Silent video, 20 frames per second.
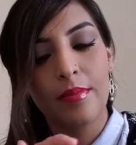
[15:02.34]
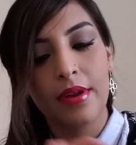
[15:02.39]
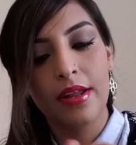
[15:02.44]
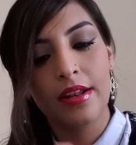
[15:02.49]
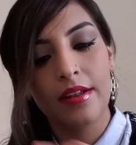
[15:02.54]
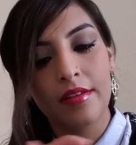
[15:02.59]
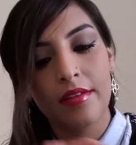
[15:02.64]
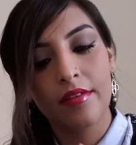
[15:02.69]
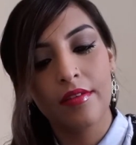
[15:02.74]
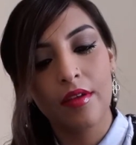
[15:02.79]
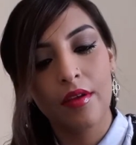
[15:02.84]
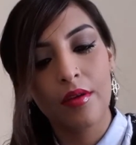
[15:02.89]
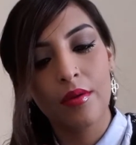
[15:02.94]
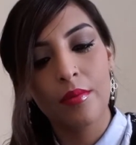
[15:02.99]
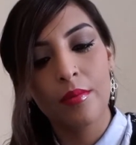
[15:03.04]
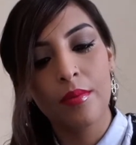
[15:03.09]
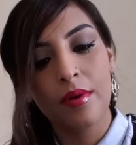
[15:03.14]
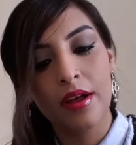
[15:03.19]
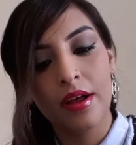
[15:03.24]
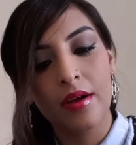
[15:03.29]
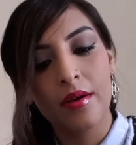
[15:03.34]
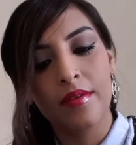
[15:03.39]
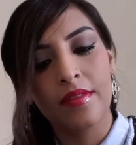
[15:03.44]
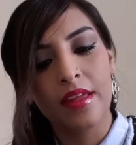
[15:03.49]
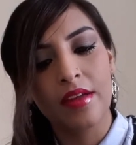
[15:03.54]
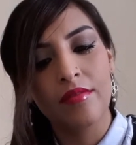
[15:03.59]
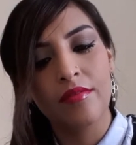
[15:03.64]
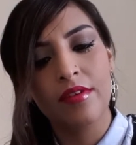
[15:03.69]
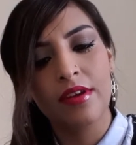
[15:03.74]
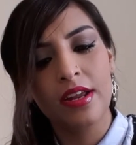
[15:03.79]
they blend so well,
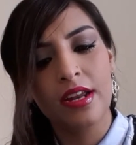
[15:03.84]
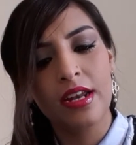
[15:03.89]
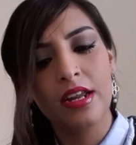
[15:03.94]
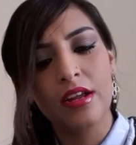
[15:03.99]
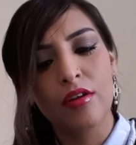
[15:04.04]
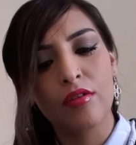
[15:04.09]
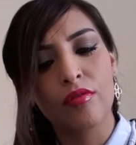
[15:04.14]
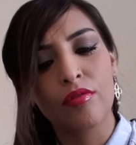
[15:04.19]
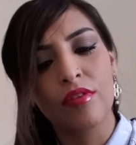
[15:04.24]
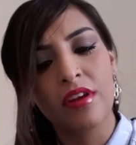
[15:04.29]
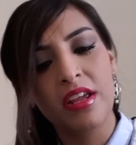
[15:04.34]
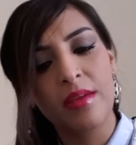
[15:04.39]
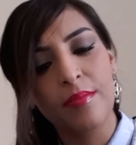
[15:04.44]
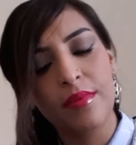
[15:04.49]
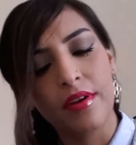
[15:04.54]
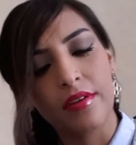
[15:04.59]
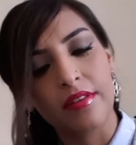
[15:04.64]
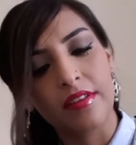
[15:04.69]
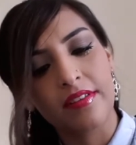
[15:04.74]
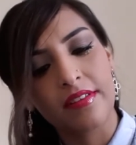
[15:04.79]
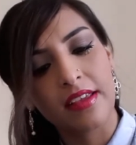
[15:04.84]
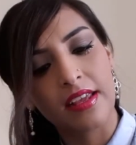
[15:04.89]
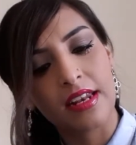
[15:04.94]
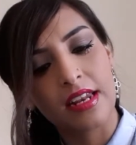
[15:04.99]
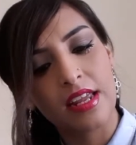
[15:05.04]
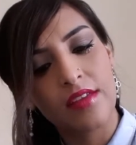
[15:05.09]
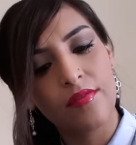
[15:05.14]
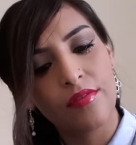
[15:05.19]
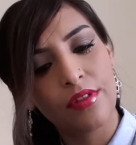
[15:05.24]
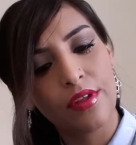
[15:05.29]
and they're really creamy on the
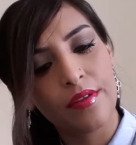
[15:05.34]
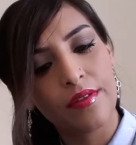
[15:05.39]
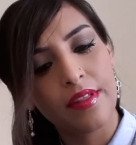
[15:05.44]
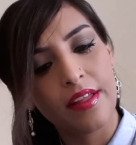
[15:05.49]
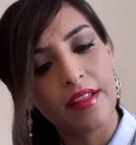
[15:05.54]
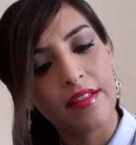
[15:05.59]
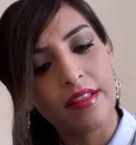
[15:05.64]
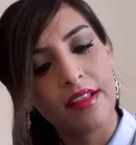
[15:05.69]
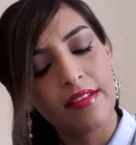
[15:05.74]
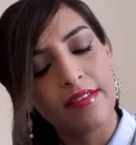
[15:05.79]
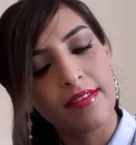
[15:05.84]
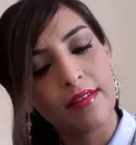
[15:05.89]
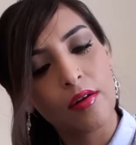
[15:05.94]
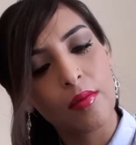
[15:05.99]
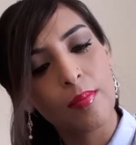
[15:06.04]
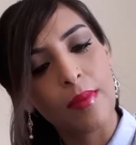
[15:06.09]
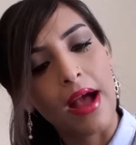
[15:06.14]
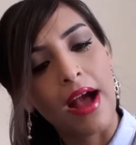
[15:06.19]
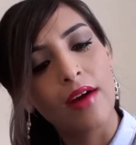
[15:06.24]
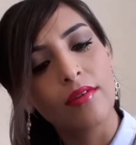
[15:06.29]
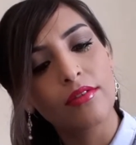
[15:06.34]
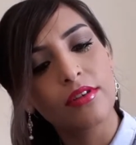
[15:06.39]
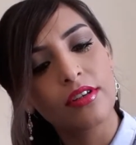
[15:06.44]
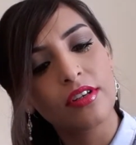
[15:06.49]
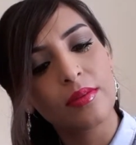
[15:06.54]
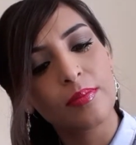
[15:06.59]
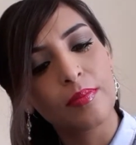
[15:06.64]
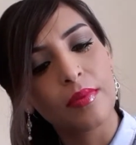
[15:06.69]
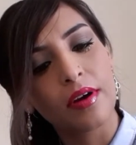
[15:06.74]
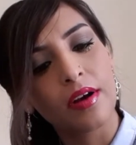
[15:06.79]
skin, even though they're, they're still
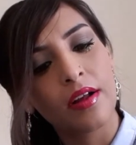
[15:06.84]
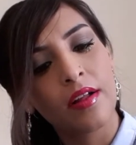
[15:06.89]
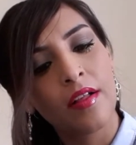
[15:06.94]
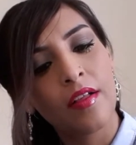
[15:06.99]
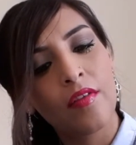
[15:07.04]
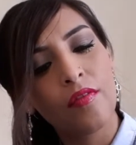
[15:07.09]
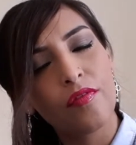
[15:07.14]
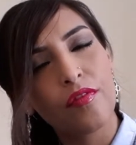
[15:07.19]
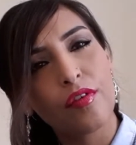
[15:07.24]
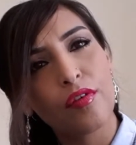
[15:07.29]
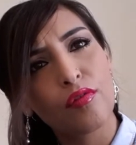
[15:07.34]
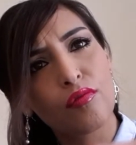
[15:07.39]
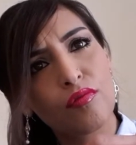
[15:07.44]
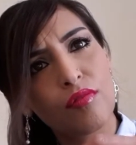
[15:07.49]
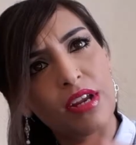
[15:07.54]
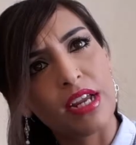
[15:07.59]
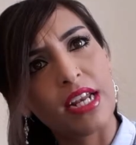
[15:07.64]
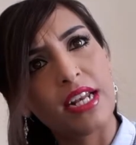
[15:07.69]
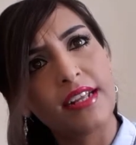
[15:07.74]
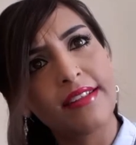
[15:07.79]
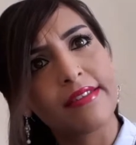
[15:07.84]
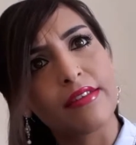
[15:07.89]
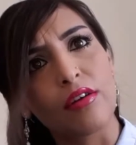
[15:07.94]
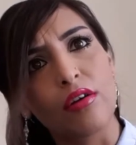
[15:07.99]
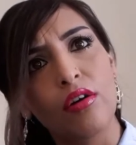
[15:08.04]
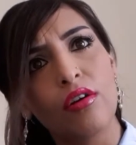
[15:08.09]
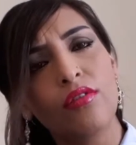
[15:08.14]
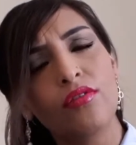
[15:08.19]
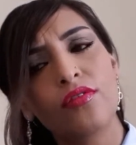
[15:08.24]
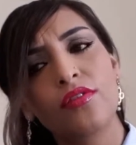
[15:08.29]
powdered, but feel really
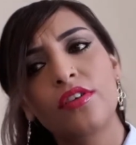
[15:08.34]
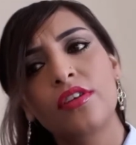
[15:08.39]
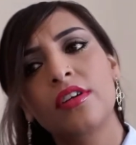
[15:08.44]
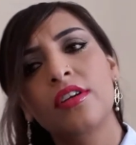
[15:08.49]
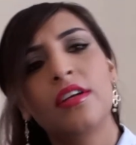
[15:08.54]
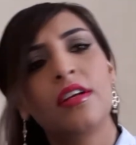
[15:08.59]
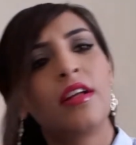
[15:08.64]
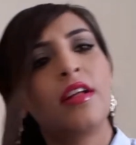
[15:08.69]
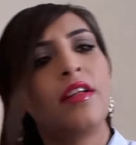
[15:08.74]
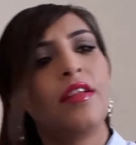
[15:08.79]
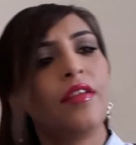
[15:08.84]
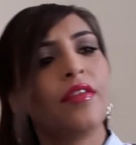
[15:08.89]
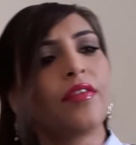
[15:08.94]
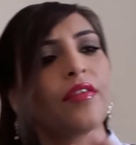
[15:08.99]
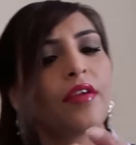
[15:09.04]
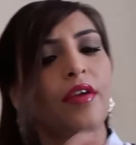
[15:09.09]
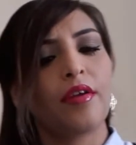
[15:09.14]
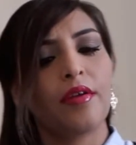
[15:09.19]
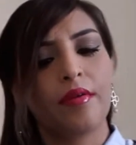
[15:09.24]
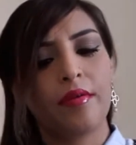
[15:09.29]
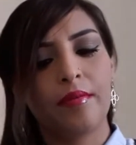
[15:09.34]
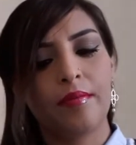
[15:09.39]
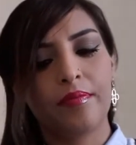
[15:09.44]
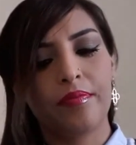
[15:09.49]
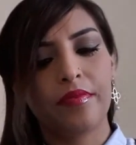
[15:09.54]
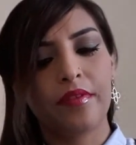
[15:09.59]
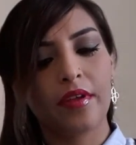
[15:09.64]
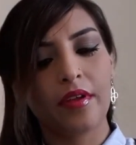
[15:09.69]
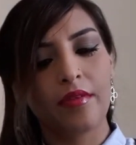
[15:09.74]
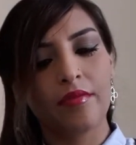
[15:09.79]
soft. So
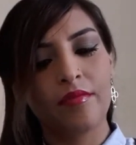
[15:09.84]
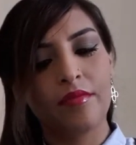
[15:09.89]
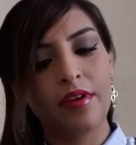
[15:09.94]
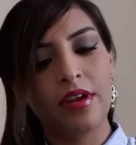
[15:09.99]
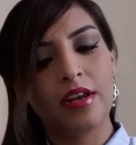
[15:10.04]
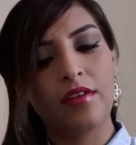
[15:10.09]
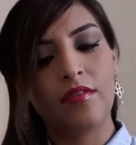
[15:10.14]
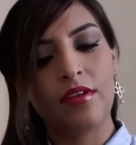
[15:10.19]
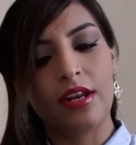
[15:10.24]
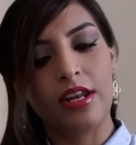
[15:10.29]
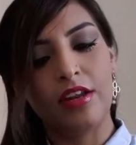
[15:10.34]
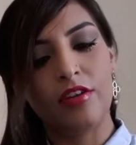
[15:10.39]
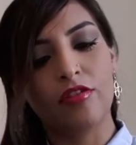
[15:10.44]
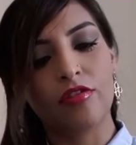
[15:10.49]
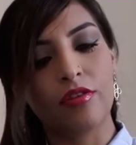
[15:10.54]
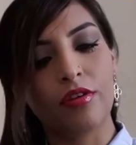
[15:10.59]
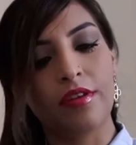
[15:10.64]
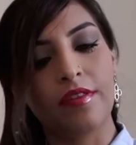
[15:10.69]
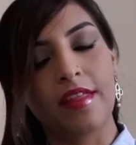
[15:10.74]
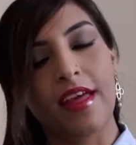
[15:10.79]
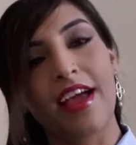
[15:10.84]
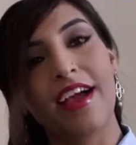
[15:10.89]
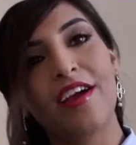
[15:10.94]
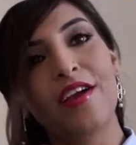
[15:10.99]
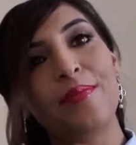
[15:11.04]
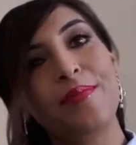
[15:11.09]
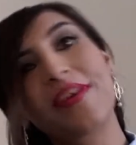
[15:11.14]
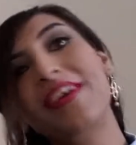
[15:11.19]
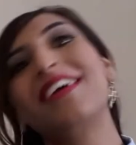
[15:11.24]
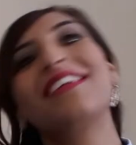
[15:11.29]
I'm really, really enjoying that.
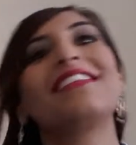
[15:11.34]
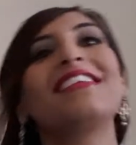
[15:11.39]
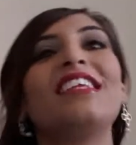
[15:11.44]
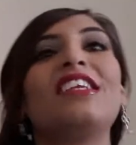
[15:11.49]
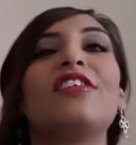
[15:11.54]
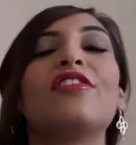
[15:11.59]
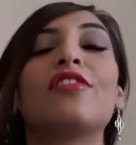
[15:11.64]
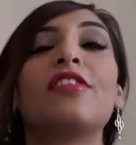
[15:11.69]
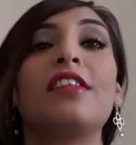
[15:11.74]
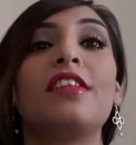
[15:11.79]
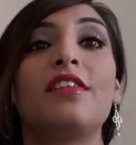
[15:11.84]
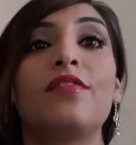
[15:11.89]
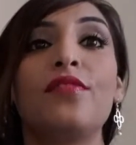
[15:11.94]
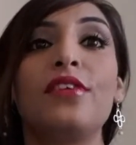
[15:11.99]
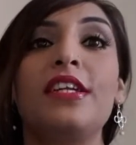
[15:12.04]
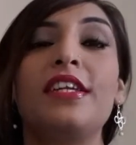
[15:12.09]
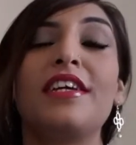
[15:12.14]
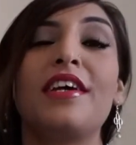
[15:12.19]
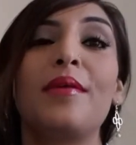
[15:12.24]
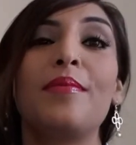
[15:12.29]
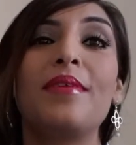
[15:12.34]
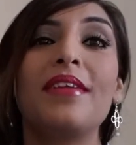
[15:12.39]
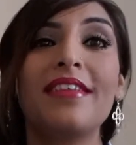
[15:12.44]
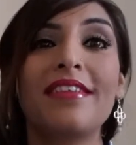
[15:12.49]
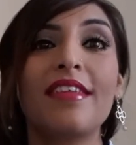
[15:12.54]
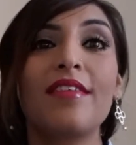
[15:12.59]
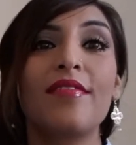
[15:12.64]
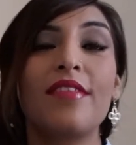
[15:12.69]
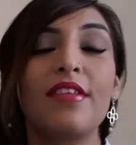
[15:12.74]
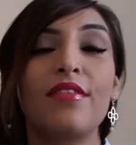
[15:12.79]
I hope you guys enjoyed this video.
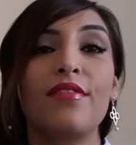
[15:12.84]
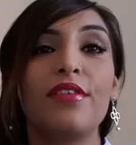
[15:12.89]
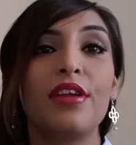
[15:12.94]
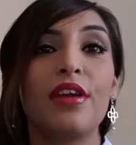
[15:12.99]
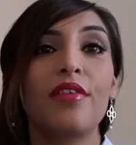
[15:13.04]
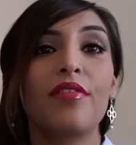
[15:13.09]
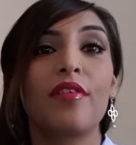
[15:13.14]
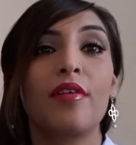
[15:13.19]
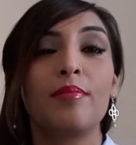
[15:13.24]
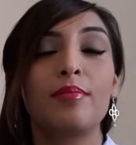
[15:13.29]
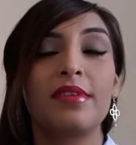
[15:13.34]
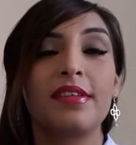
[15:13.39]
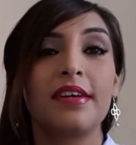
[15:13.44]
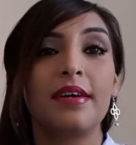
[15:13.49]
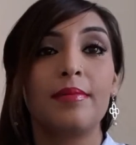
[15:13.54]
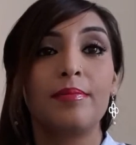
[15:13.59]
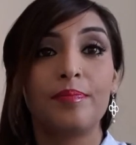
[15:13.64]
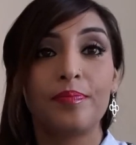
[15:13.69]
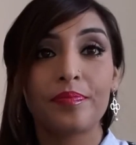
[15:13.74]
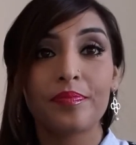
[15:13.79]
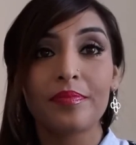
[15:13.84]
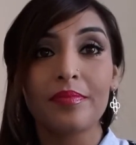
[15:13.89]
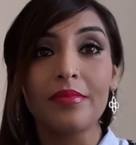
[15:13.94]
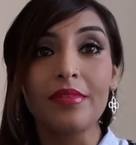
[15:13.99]
Please give this video a thumbs up